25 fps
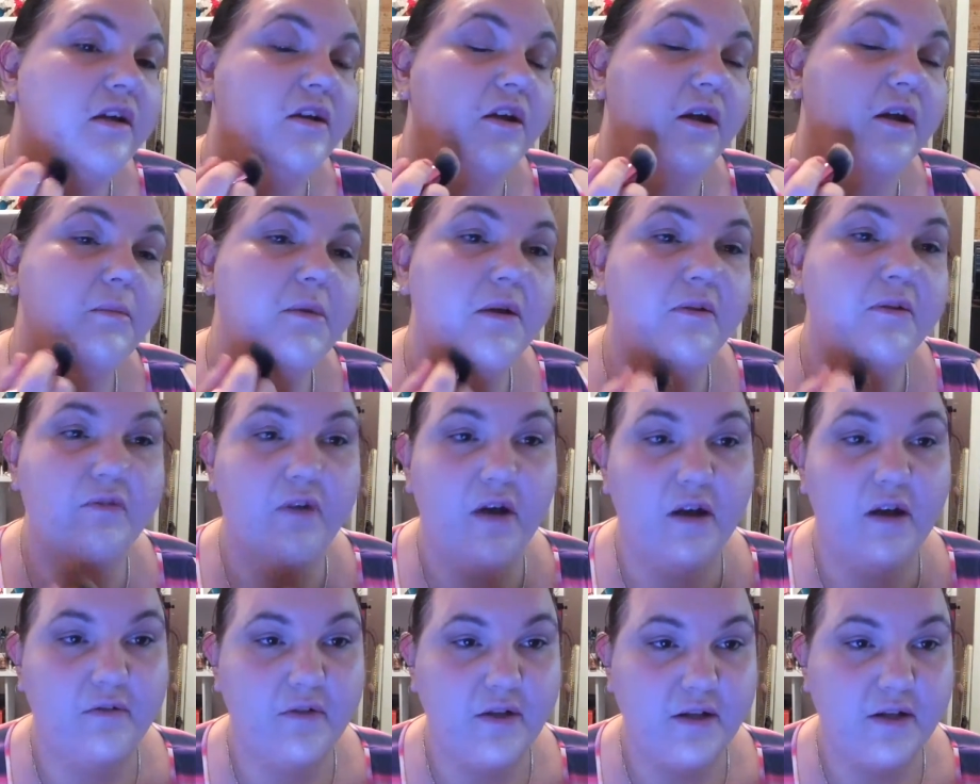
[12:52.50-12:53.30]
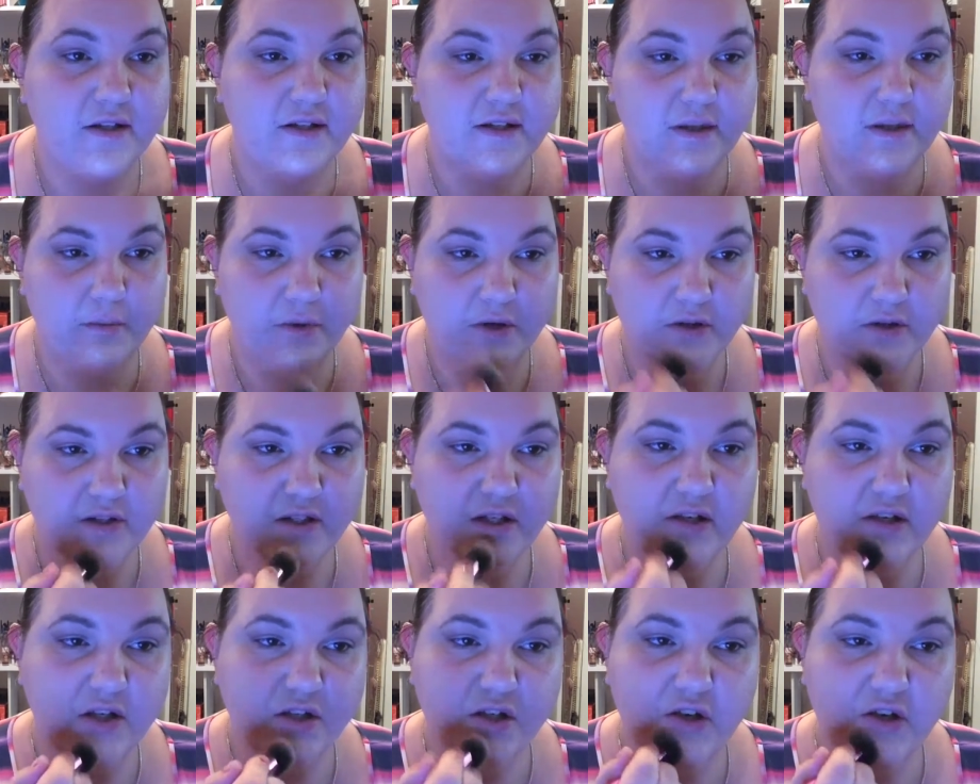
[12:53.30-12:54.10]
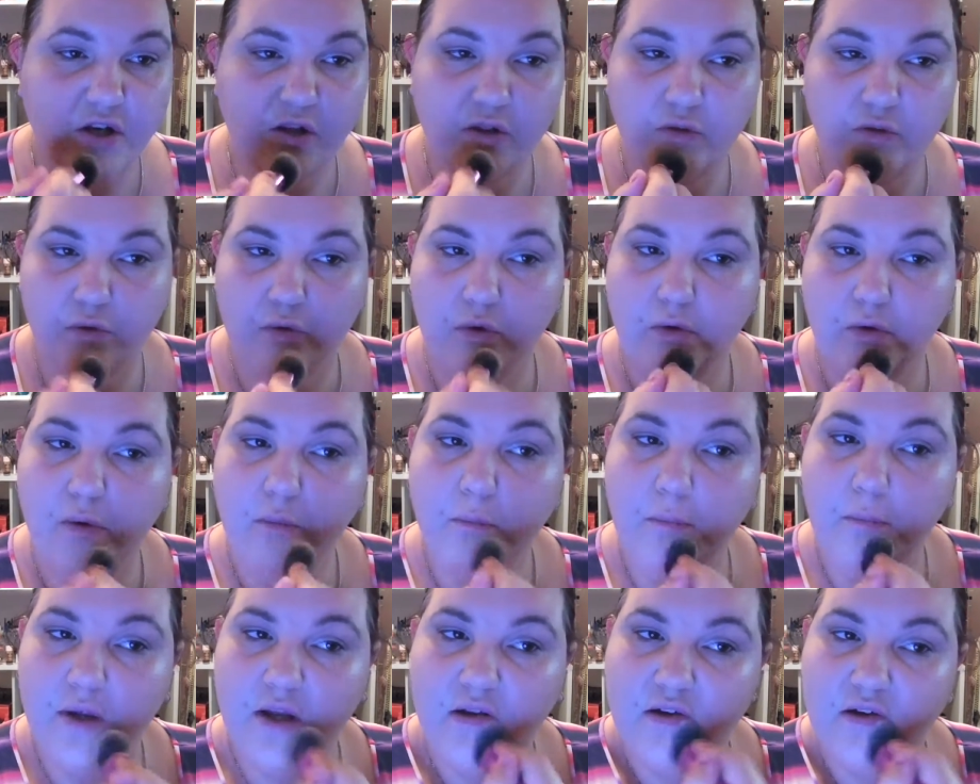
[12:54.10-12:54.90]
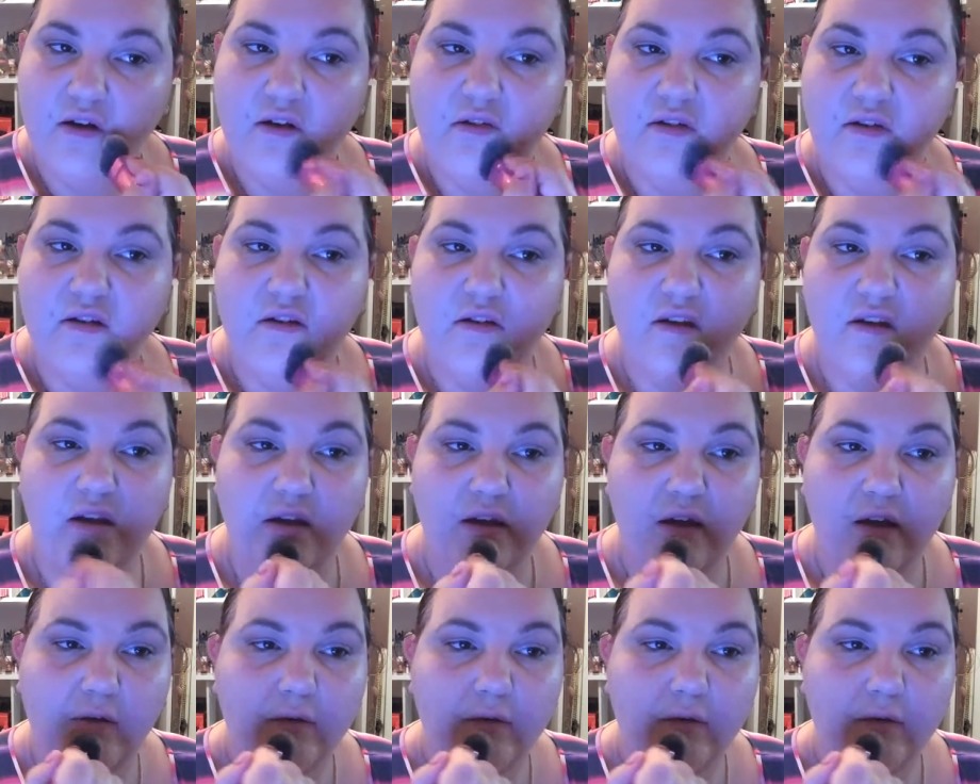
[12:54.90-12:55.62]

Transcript: And don't be afraid of letting some of your skin show through, because